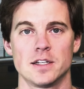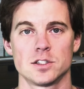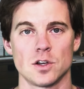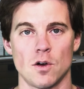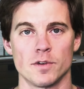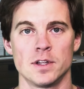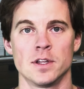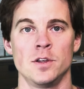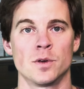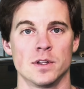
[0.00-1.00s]
a solvent
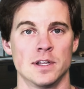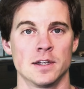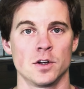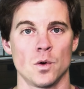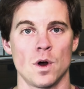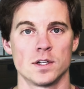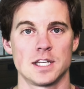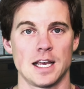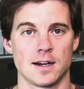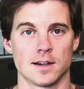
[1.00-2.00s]
that you can then go on
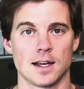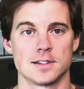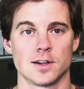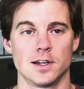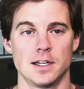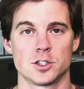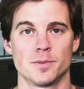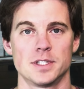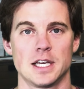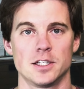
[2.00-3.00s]
to analyze on
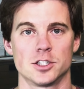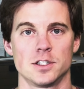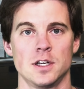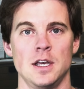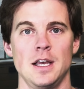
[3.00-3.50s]
instrumentation.